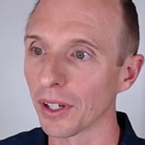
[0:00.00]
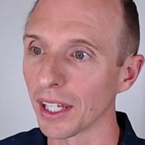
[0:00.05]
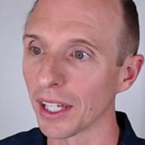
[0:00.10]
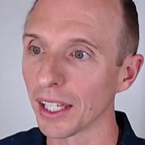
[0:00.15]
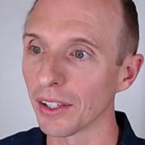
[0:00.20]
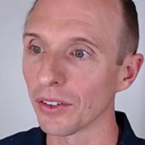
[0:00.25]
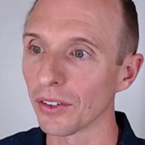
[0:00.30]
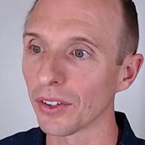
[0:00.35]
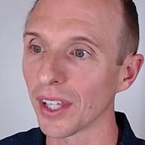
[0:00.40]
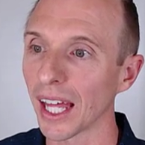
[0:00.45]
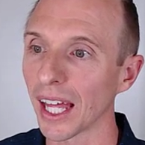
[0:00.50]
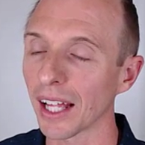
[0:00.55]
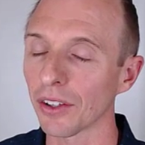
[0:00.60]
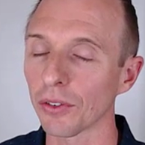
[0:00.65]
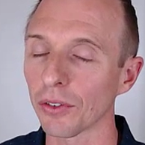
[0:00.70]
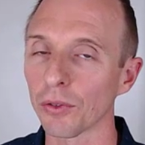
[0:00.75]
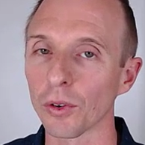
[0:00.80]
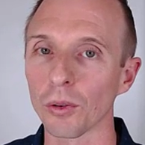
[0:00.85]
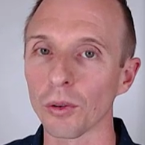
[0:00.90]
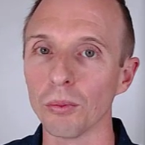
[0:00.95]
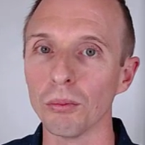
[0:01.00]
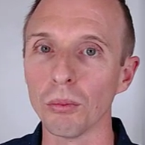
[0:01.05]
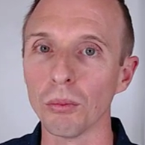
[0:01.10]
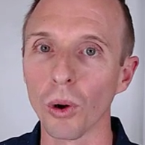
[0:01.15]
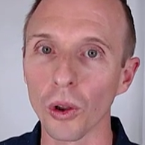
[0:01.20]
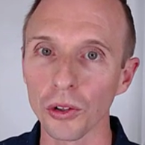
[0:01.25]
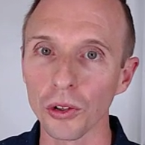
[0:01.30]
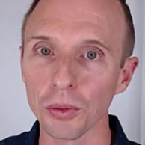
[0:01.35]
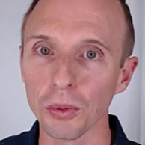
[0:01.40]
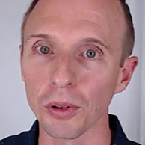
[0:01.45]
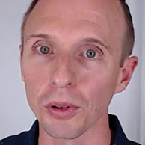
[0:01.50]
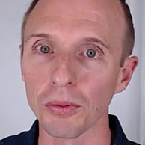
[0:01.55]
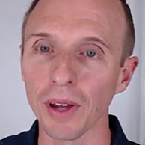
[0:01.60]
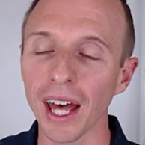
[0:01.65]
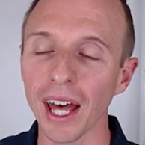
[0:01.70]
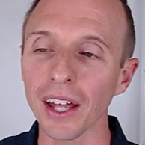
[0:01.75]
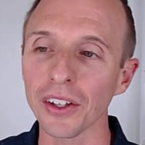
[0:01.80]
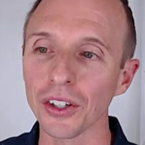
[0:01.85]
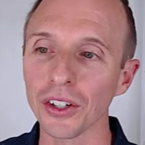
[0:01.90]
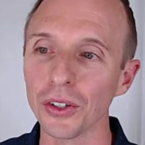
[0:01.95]
And that's for multiple
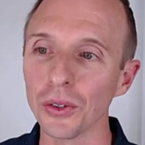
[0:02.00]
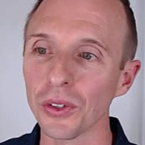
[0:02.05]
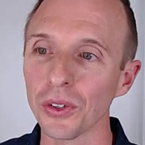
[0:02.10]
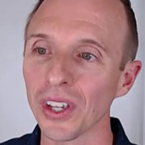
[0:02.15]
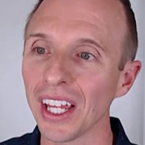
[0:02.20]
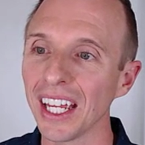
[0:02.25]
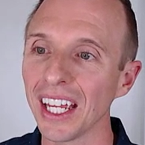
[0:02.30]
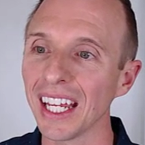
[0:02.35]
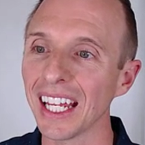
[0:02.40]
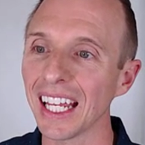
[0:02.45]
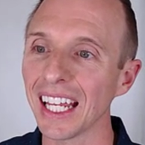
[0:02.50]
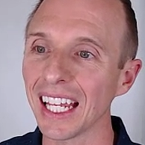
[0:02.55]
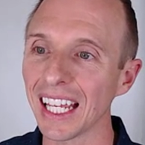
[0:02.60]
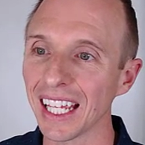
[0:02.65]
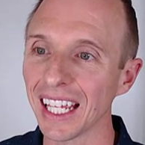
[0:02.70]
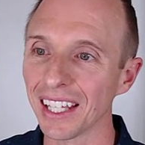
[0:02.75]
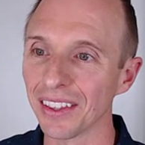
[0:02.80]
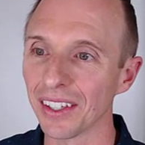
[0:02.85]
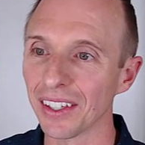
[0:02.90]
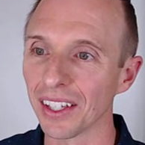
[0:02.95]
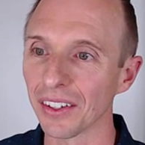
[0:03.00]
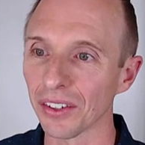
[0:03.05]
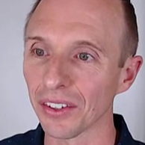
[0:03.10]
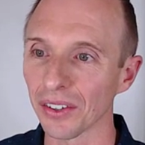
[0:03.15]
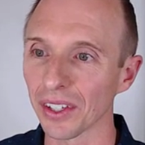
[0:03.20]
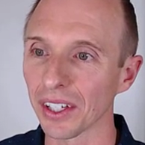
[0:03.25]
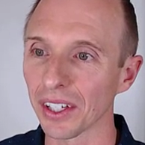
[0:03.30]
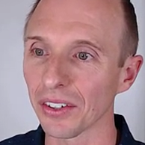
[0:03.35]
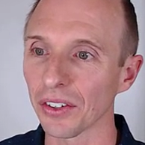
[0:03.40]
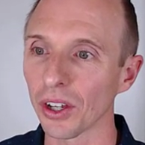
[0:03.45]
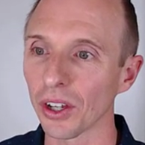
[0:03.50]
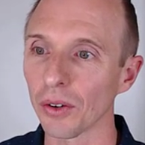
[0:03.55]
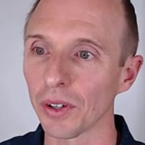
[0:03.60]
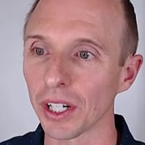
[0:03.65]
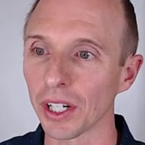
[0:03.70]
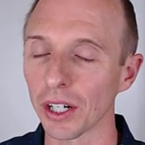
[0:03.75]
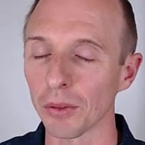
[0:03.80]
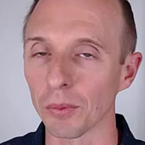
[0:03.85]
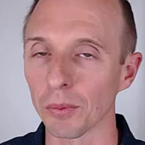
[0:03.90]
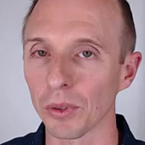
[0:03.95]
values in this list over
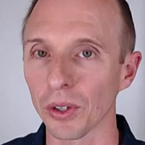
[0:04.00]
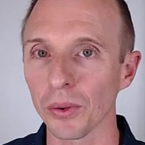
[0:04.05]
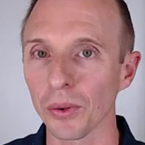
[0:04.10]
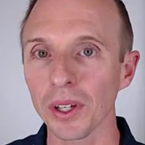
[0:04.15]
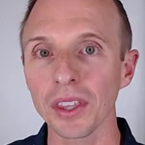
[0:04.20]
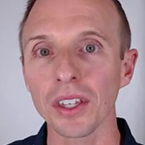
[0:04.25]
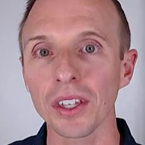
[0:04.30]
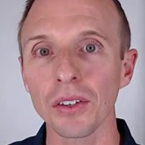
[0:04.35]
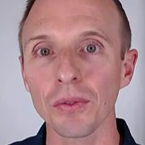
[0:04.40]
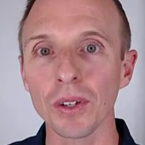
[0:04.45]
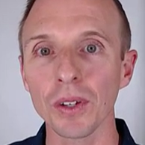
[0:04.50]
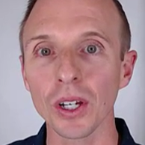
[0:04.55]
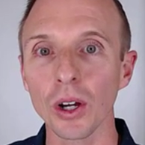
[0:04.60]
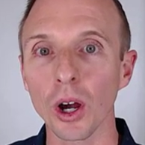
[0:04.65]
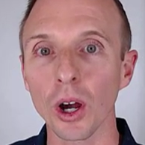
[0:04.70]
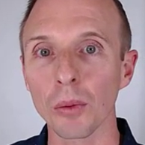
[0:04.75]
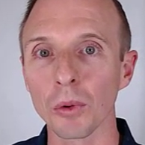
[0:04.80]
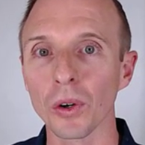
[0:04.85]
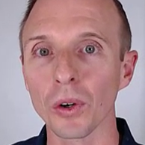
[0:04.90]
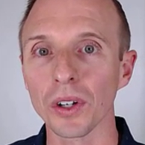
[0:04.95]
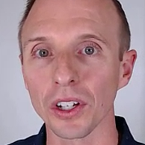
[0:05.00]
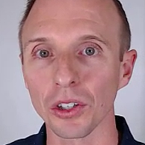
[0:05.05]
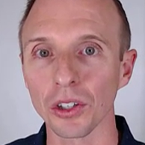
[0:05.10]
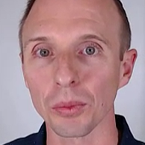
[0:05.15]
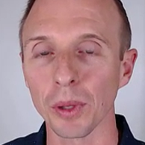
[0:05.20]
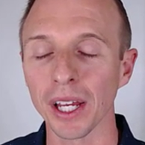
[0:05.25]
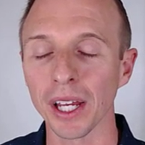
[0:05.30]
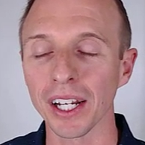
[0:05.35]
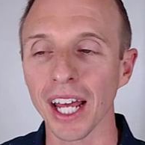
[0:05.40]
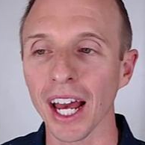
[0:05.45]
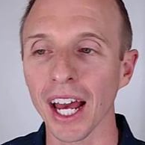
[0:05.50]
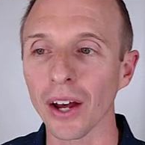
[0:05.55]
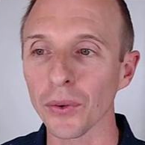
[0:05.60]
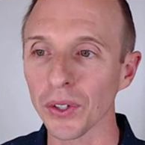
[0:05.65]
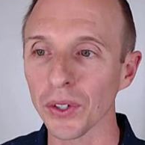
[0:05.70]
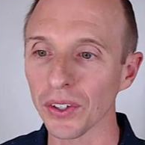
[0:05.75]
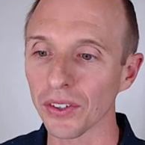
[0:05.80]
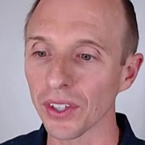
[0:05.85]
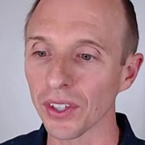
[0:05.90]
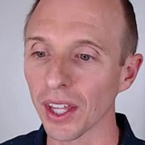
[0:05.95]
here. So in this video, I'm going to explain how
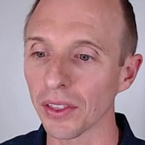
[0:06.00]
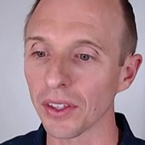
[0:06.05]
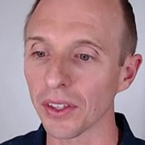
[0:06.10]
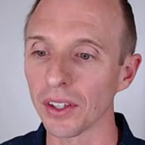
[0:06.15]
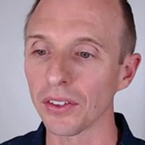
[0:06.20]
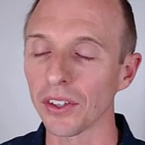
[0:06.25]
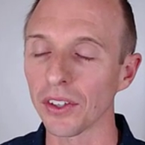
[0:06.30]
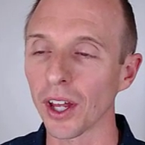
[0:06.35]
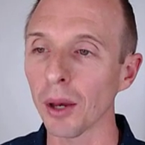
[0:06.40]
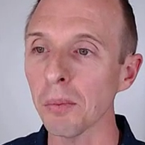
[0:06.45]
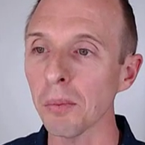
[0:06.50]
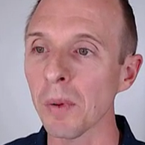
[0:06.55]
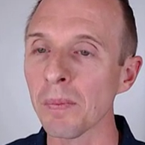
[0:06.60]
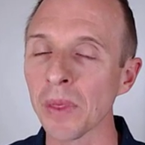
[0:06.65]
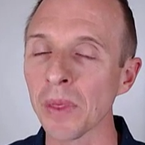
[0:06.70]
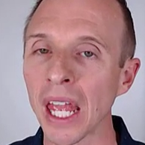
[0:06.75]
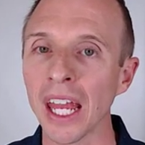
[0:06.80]
to set this up.